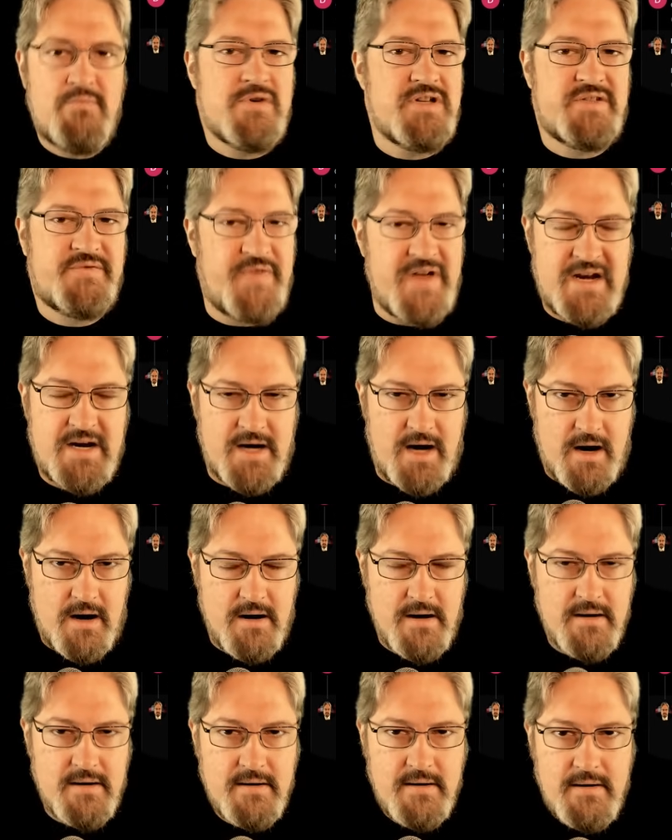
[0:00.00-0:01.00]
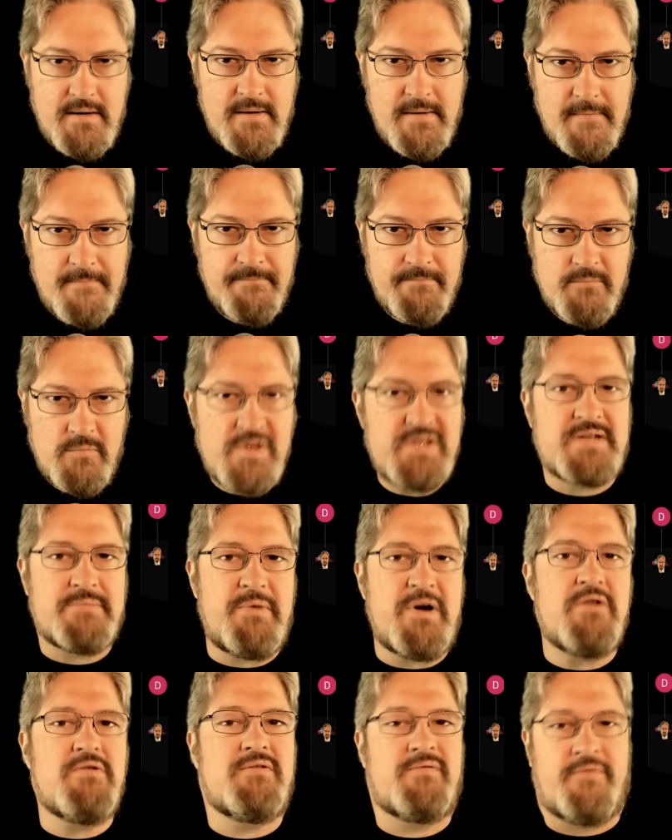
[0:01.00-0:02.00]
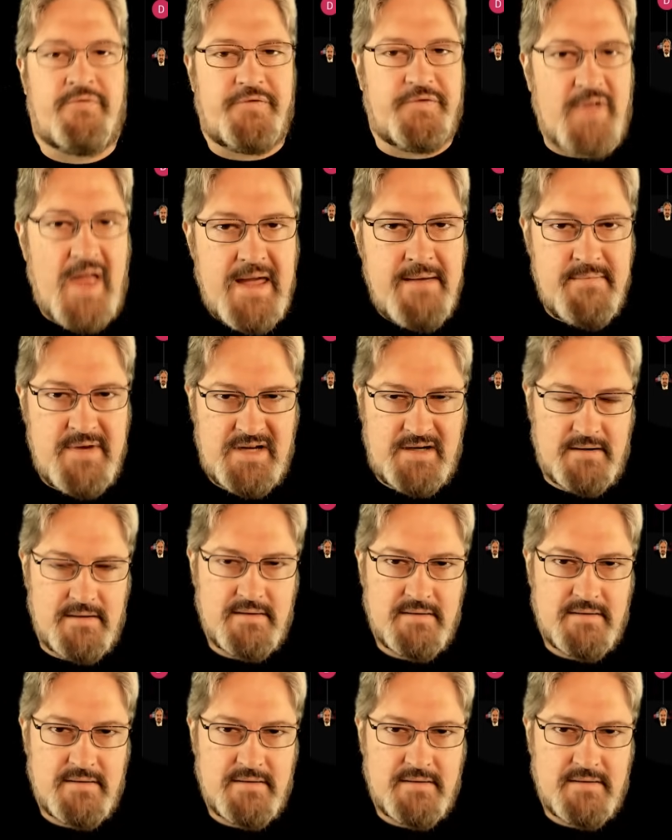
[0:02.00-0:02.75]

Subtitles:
was vinegar, was about inflaming